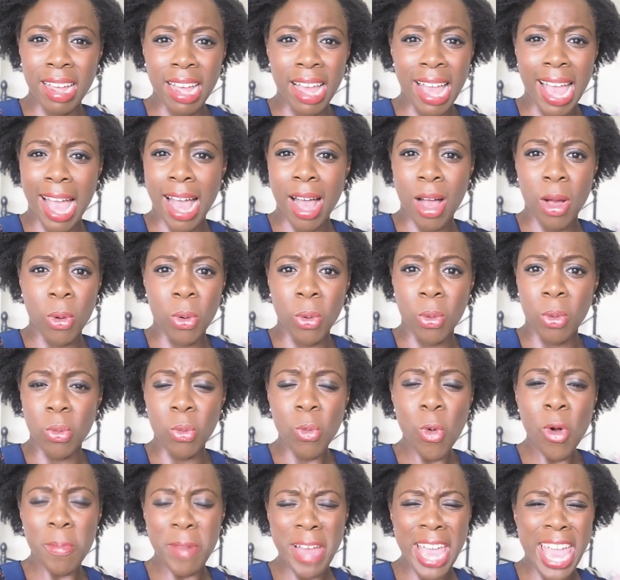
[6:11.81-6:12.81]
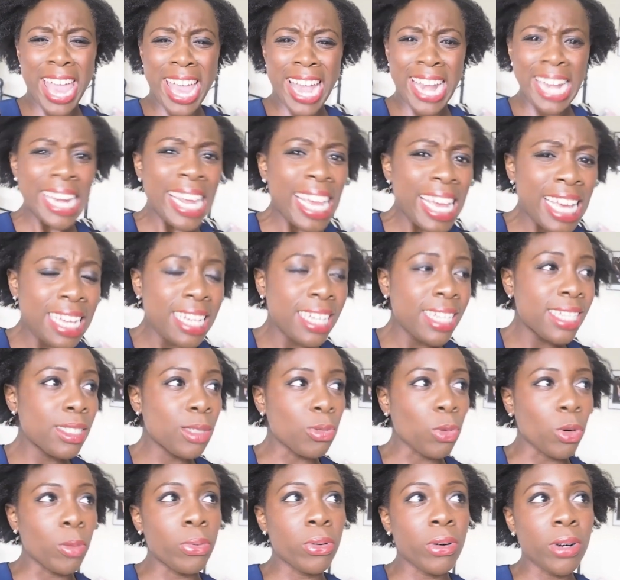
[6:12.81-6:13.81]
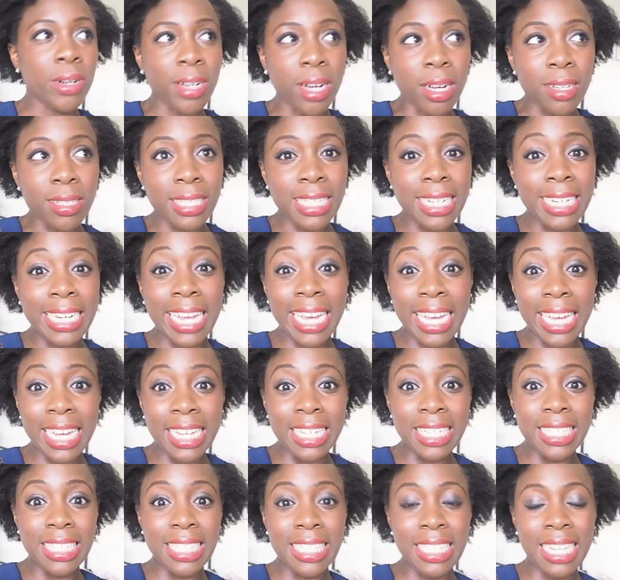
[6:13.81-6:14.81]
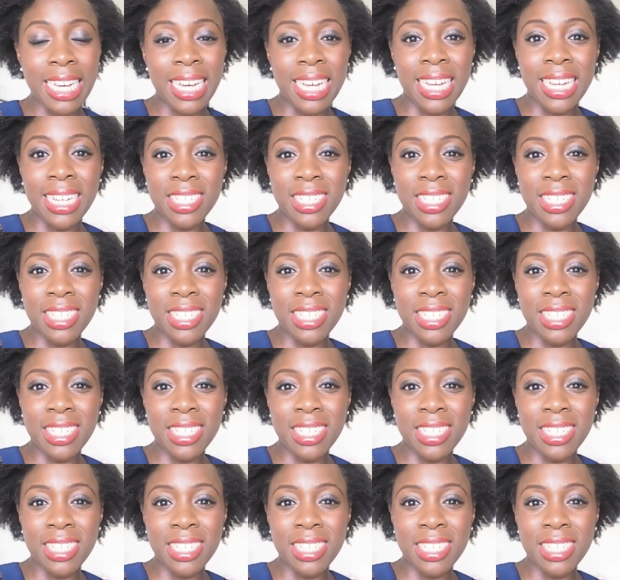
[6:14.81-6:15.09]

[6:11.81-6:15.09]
what my hair needs, what products it needs,